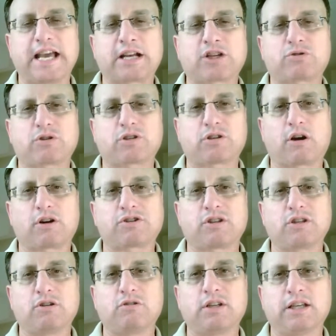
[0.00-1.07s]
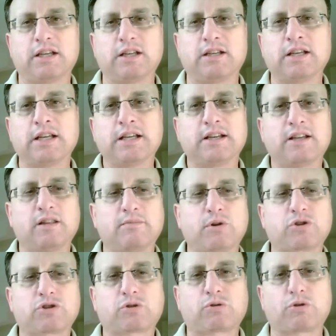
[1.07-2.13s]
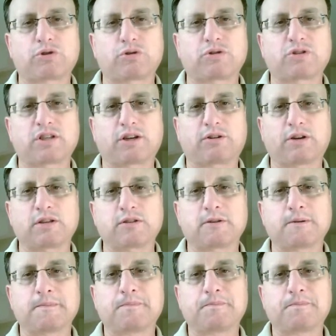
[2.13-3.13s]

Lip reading: extra starts that you need in the most crucial series.